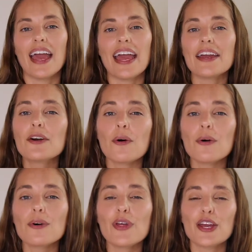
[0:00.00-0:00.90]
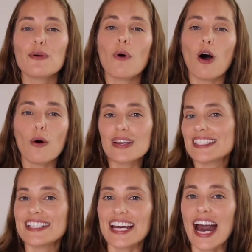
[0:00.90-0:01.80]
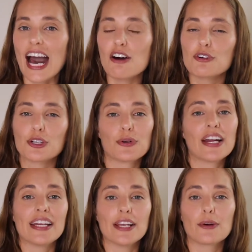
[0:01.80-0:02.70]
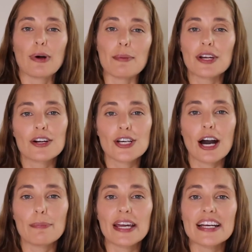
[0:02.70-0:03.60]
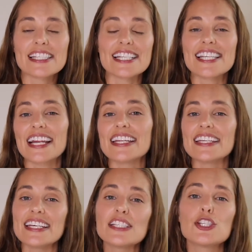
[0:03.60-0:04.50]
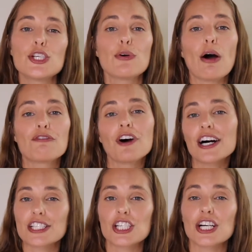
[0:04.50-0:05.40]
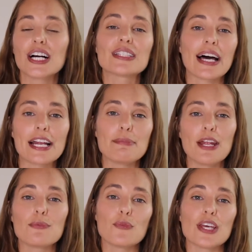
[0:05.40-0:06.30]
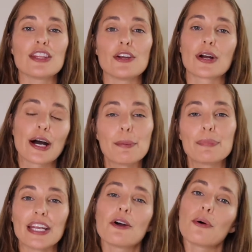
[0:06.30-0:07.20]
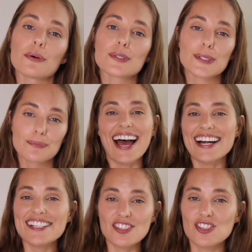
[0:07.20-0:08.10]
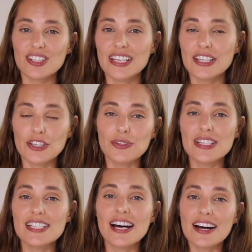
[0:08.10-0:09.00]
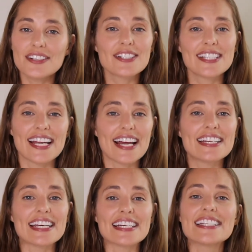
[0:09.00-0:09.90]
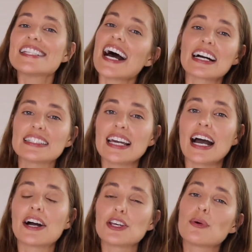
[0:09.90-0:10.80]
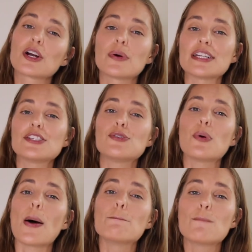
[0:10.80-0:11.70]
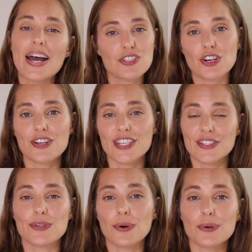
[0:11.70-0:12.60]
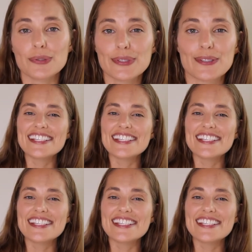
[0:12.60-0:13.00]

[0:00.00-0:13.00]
A goal that you always need to have when creating your webinar topics is that it needs to foster alignment with your company goals. Additionally, you need to understand exactly how you are going to measure these goals.